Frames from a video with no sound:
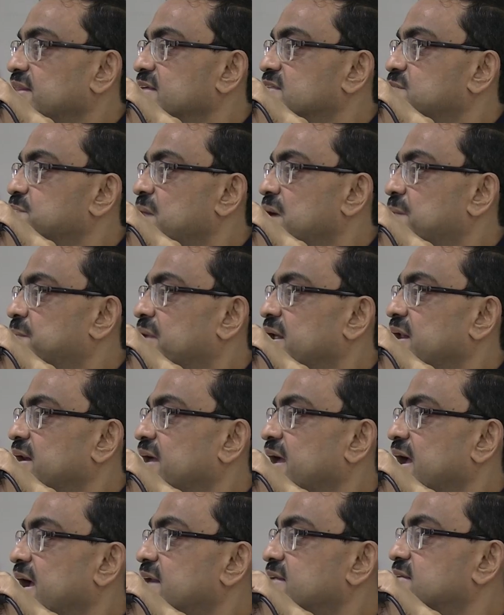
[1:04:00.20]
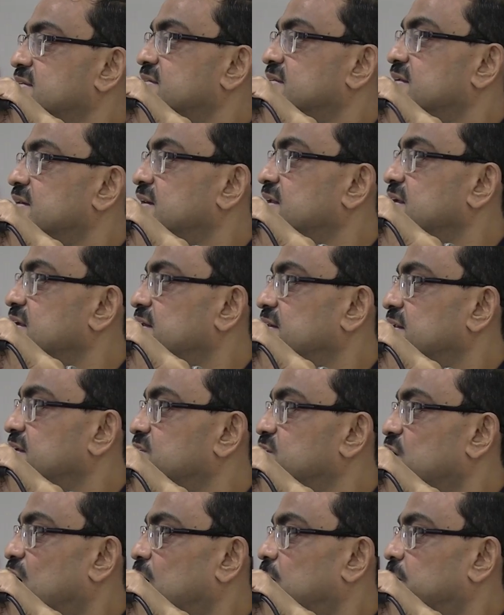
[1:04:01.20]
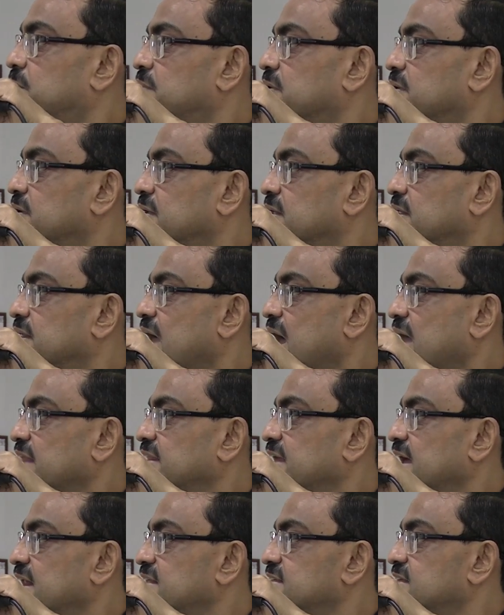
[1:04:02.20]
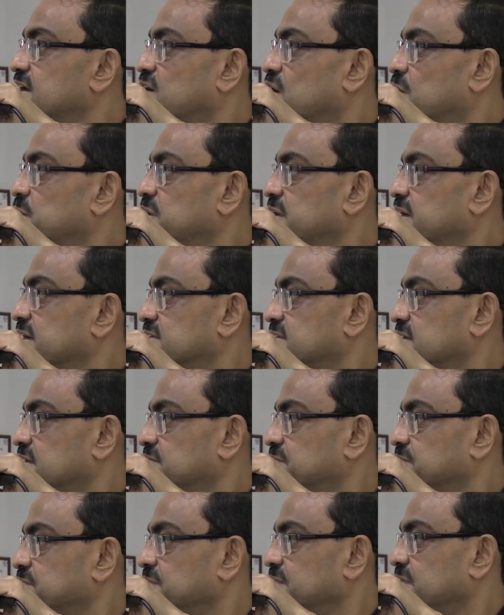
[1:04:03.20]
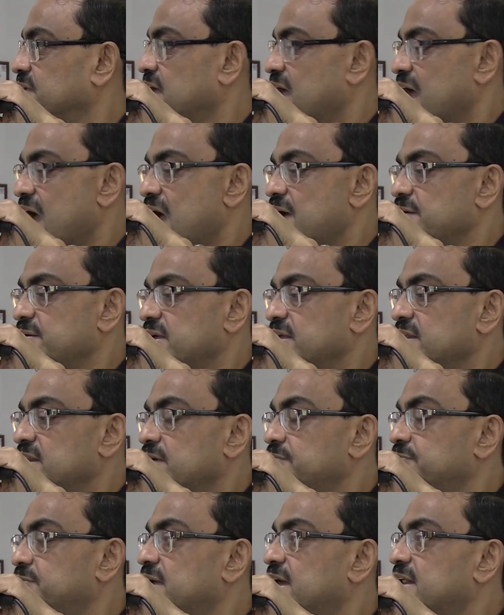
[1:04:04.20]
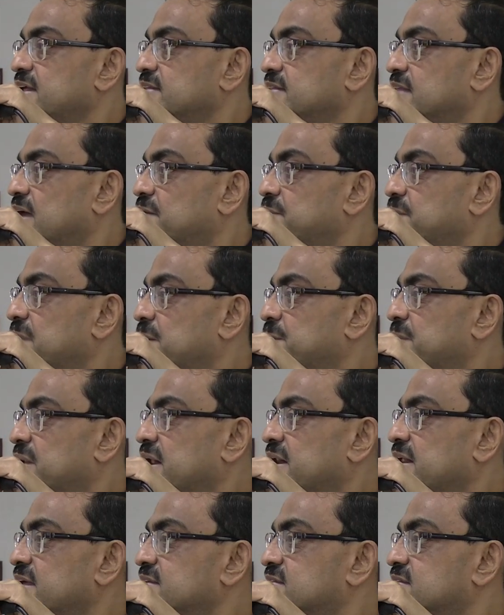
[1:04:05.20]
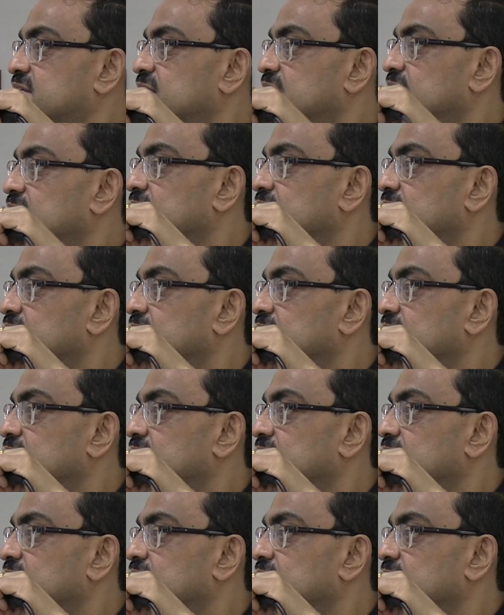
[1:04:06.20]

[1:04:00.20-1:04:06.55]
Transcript: this membrane gets dissolved and there is a communication. And if the membrane is